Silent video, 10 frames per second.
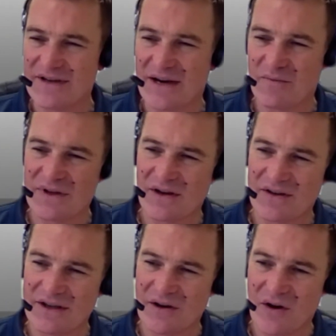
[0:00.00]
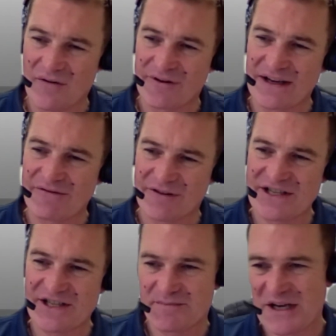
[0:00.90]
with offering free
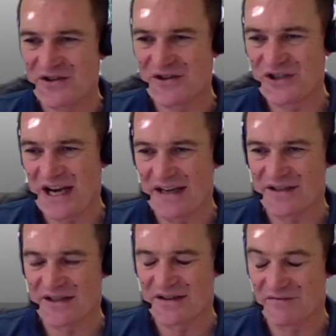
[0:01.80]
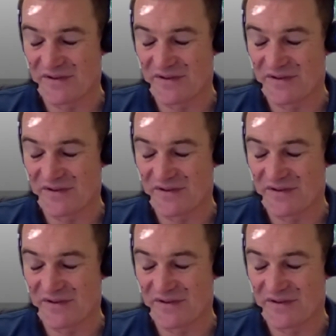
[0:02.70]
suspension checks,